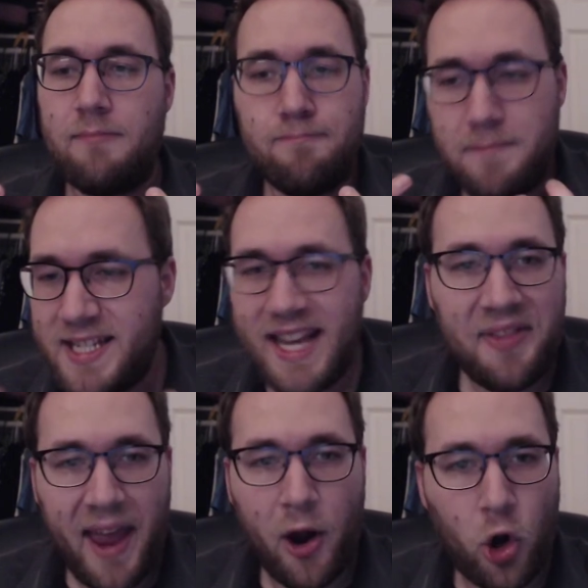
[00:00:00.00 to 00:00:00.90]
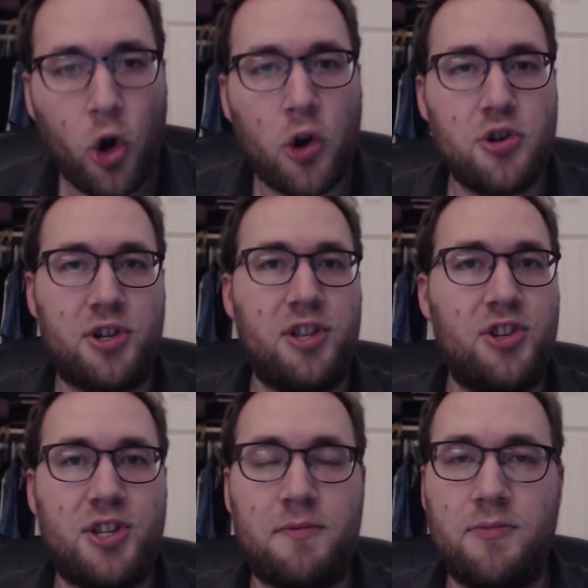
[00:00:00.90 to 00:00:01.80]
he's got that urge to
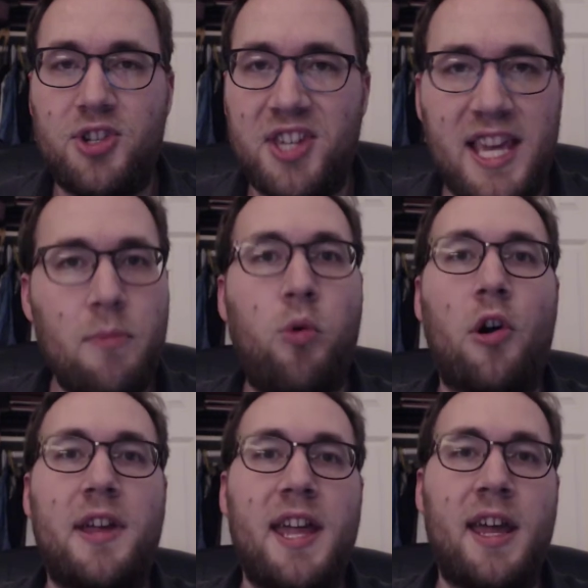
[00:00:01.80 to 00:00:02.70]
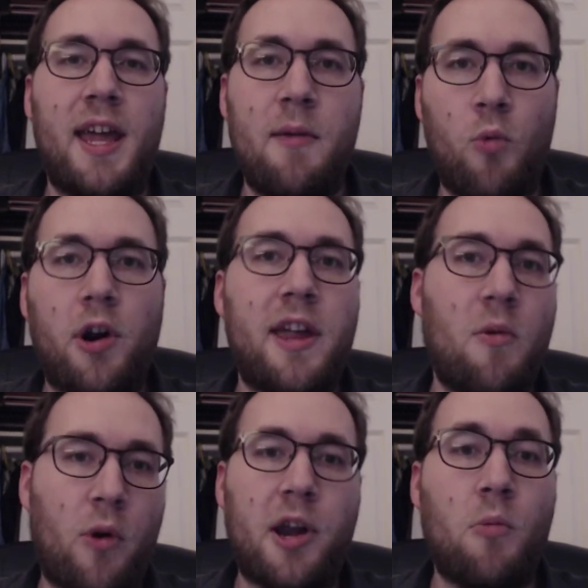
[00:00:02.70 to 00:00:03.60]
just keep working and working and
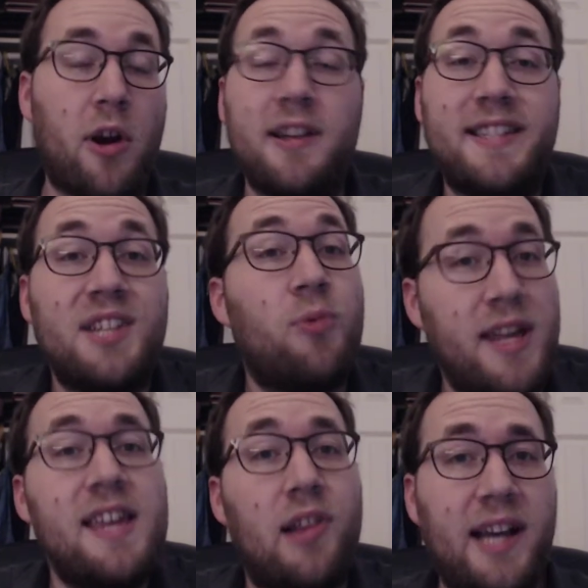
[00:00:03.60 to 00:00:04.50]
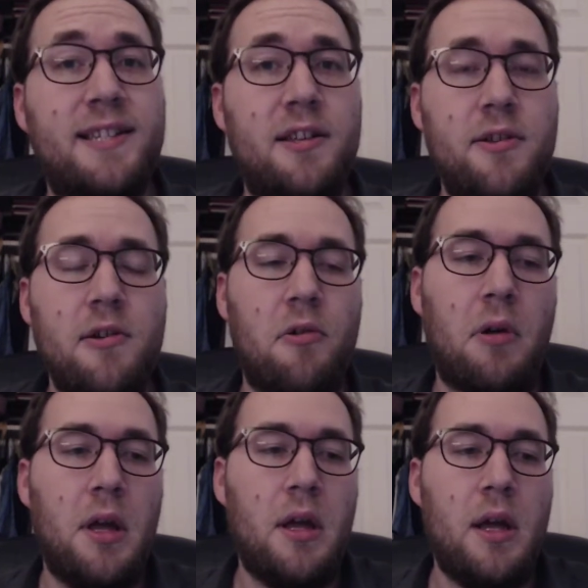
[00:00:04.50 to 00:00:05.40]
working and working, because that's what he likes to do.
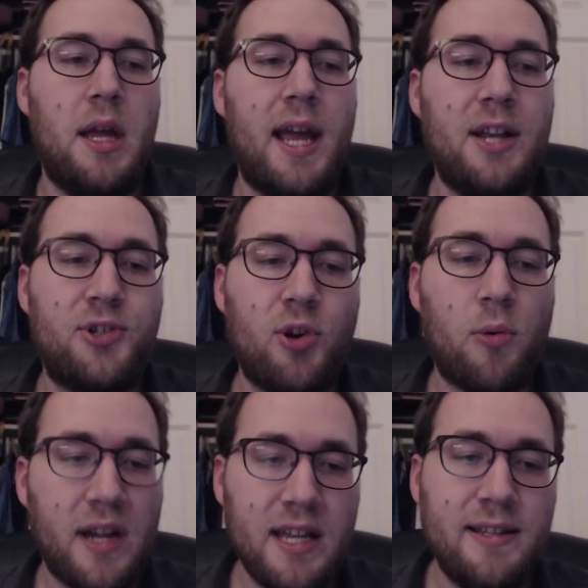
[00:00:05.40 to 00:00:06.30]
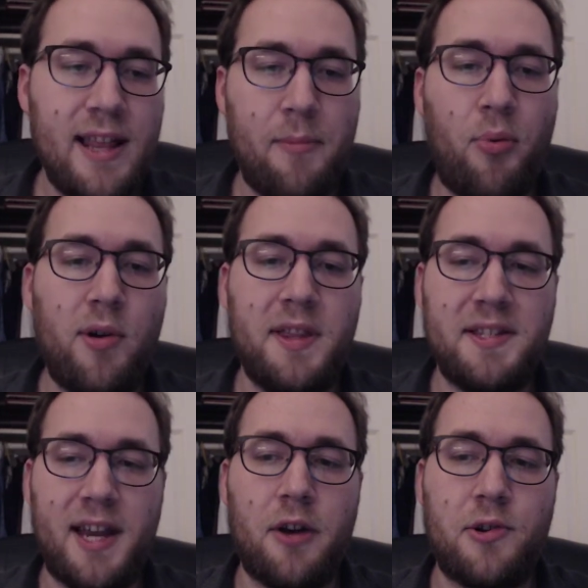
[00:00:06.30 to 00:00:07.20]
And so we're getting to that point in these
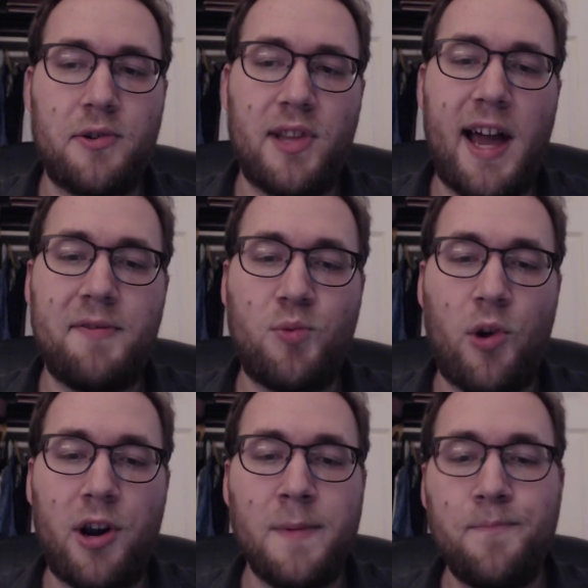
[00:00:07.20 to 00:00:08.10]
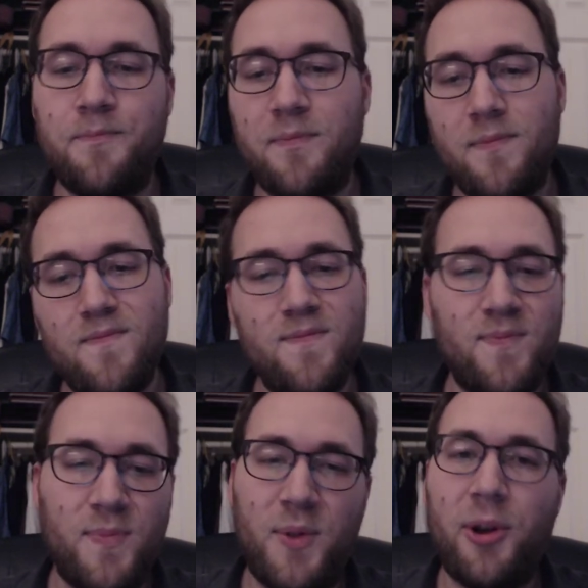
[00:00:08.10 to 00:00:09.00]
characters' lives where
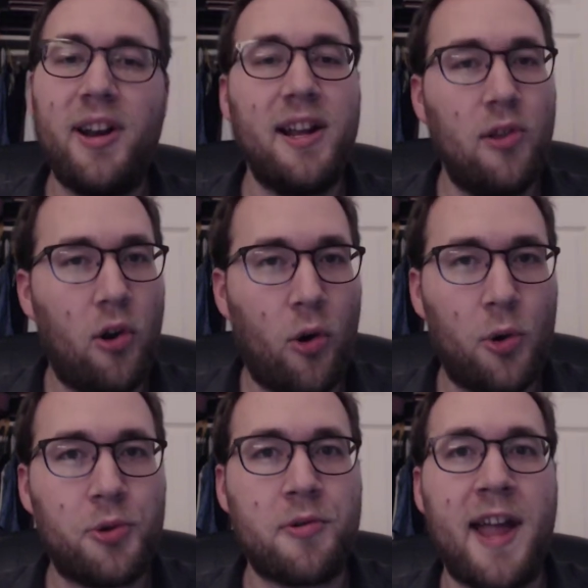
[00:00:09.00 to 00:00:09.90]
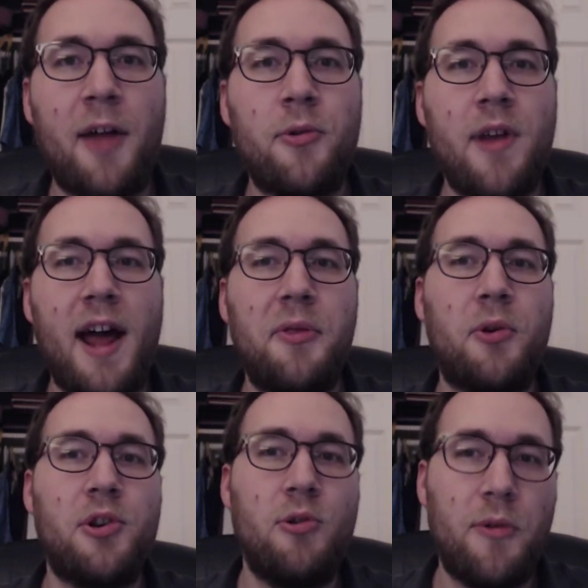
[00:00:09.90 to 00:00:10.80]
they're getting a little older now. They're not in their
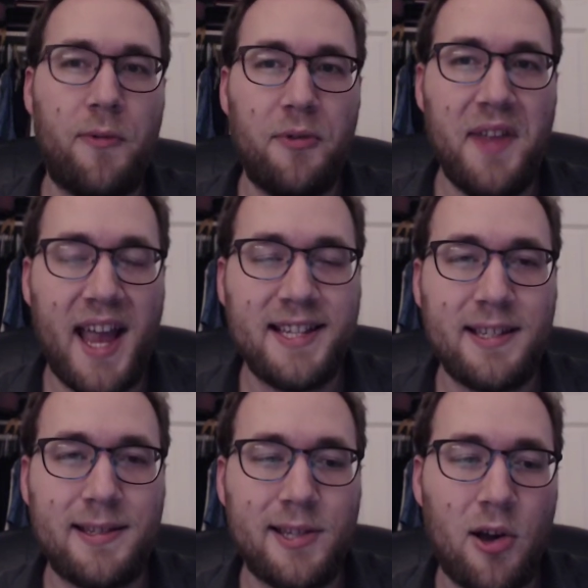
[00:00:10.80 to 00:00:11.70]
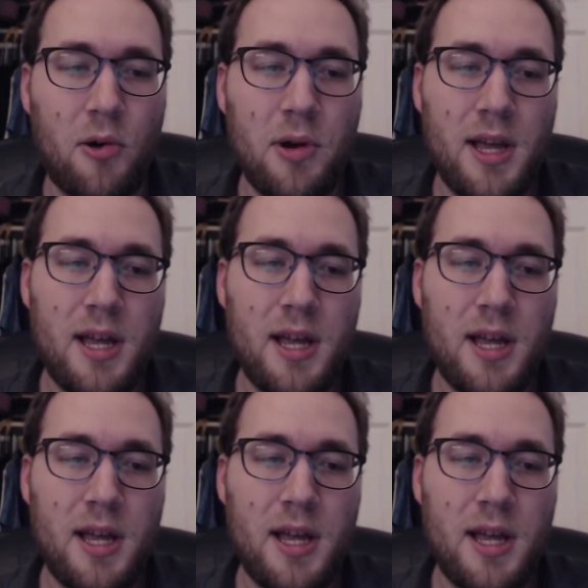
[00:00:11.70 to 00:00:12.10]
youthful days, and so